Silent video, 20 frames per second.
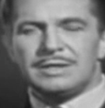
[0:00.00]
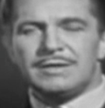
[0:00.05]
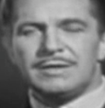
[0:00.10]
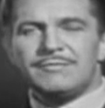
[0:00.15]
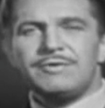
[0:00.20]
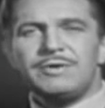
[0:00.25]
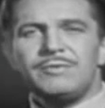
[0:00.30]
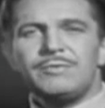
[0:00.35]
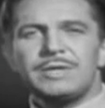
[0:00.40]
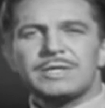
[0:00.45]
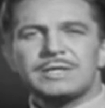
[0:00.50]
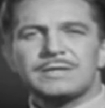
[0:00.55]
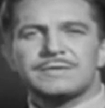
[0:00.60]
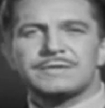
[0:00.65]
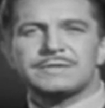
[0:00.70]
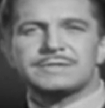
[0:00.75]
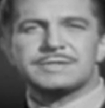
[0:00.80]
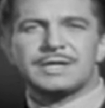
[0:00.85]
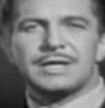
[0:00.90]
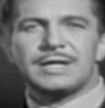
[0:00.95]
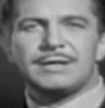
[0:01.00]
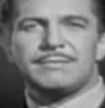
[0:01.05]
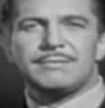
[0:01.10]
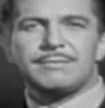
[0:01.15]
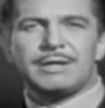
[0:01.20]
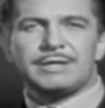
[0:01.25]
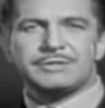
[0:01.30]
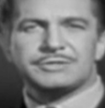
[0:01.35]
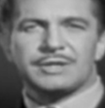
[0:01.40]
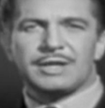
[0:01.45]
Every week at this
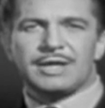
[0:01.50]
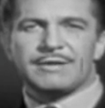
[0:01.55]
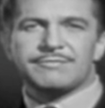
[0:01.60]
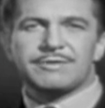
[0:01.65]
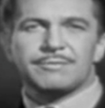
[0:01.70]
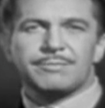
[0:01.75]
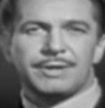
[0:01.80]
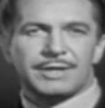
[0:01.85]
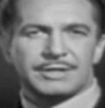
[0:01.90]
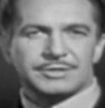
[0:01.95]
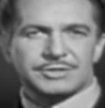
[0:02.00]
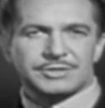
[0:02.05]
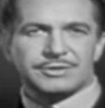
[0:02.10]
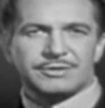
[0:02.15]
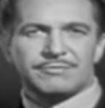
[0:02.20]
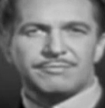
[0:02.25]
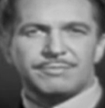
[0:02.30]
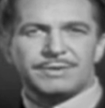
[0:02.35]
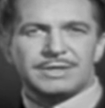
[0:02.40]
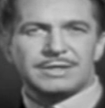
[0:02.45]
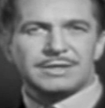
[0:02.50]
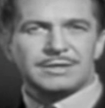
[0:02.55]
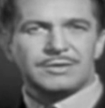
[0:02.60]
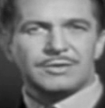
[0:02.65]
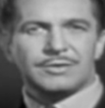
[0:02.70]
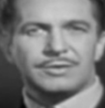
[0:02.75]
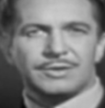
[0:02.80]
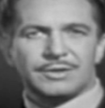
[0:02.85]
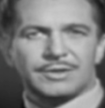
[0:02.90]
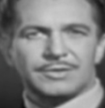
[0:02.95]
time, I shall have the pleasure of being
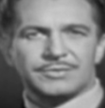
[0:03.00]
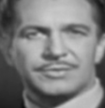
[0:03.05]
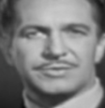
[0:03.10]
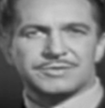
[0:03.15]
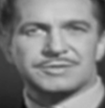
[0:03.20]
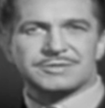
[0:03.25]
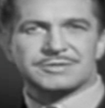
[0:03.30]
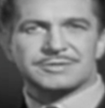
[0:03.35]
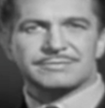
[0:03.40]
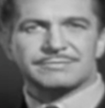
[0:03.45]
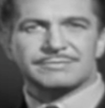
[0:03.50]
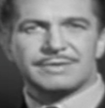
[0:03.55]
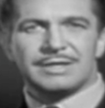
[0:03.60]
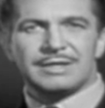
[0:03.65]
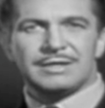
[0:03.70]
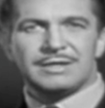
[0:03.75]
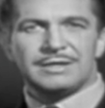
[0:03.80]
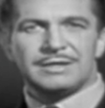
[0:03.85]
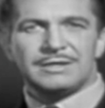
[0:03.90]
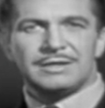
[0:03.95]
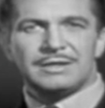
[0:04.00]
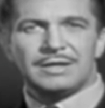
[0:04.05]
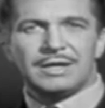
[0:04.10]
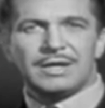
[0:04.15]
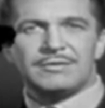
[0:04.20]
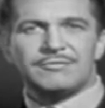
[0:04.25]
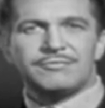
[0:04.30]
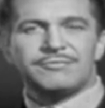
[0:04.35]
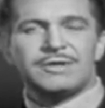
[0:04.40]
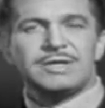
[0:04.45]
your host.
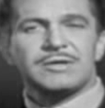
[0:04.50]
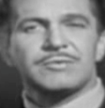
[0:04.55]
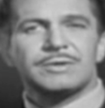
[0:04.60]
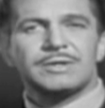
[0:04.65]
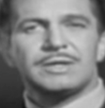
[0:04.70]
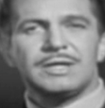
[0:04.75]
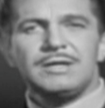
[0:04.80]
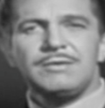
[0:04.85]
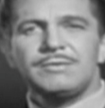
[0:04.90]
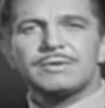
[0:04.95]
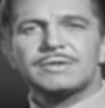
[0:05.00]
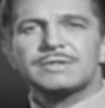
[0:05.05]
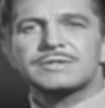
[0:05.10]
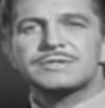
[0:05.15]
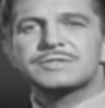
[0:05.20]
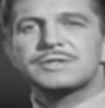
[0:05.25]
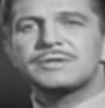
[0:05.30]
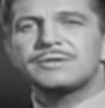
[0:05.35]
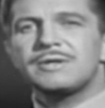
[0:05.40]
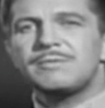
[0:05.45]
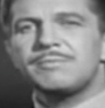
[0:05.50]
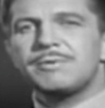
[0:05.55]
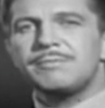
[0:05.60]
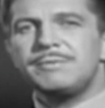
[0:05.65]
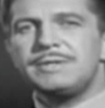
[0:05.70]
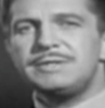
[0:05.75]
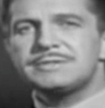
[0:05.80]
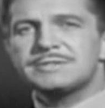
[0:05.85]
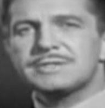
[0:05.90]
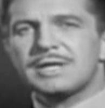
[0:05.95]
And frequently, when the story
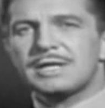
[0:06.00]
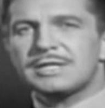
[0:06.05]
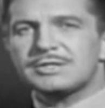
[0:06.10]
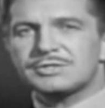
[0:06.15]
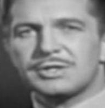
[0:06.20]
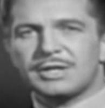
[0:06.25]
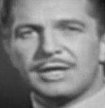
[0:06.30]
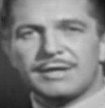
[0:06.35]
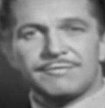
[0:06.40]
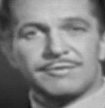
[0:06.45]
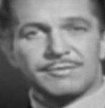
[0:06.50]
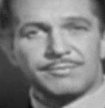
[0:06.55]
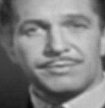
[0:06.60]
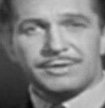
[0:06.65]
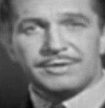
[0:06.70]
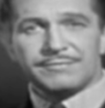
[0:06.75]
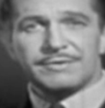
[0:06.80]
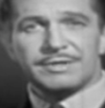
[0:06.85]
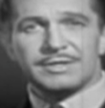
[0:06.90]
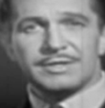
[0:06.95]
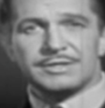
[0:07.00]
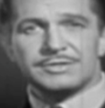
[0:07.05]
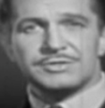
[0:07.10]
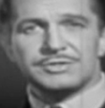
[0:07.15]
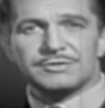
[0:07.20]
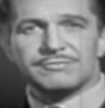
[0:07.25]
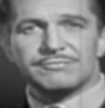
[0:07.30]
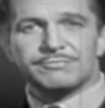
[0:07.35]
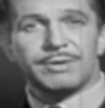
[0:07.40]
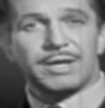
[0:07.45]
permits, I shall have the
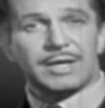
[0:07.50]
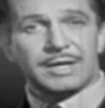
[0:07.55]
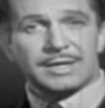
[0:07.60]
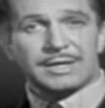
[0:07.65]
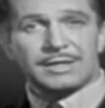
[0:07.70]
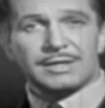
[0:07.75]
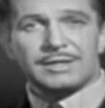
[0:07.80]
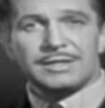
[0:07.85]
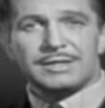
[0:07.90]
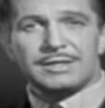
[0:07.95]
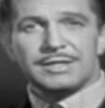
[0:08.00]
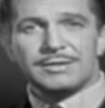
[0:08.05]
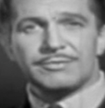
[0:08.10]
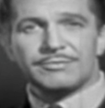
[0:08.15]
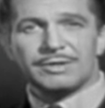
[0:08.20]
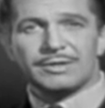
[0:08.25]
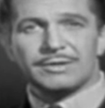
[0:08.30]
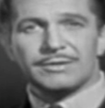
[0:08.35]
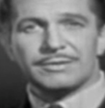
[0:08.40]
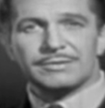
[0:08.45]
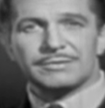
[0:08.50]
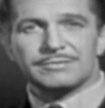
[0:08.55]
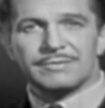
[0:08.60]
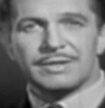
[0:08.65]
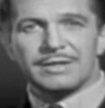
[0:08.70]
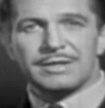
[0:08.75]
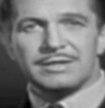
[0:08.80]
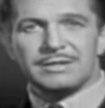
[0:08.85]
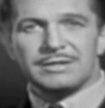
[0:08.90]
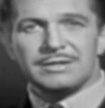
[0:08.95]
privilege of playing a leading role.
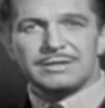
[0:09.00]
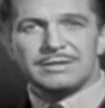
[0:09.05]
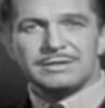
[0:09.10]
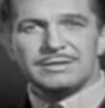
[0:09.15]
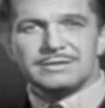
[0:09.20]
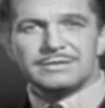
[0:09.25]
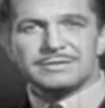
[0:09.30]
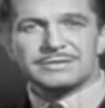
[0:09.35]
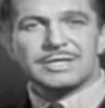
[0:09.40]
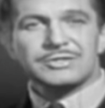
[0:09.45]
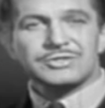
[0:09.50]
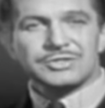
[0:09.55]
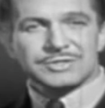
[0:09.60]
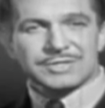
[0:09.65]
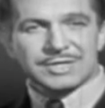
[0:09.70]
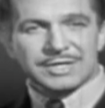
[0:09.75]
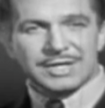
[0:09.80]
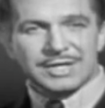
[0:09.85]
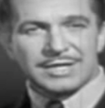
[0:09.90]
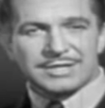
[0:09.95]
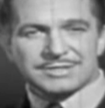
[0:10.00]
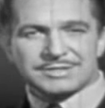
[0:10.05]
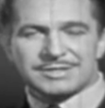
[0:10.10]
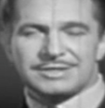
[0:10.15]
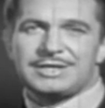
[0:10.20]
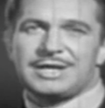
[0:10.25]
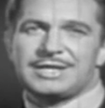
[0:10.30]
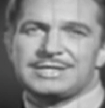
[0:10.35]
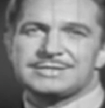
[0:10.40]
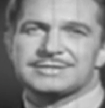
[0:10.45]
Such is the case
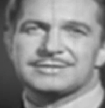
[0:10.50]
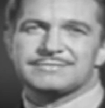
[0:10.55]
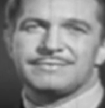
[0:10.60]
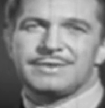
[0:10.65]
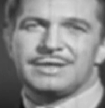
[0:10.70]
tonight.